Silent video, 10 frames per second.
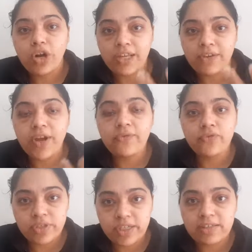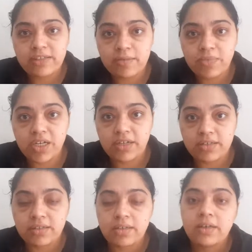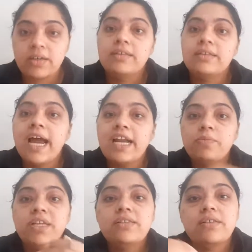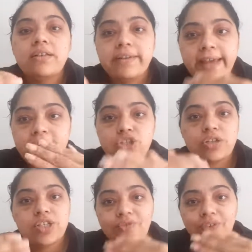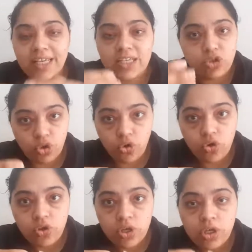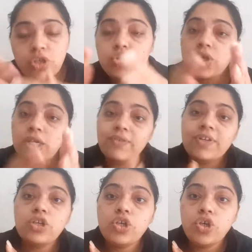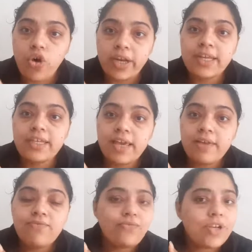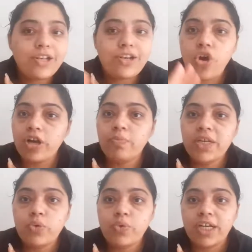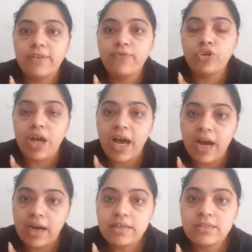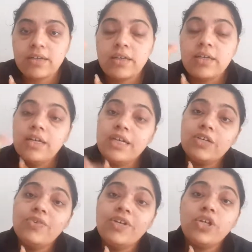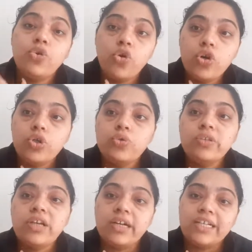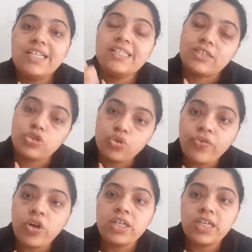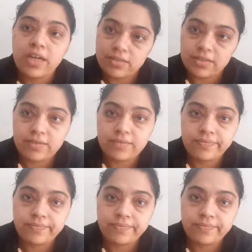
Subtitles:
45 to 60 minutes, that means the reaction is very slow. So even the curing time will not be 24 hours. It will go to 36 to 40 hours.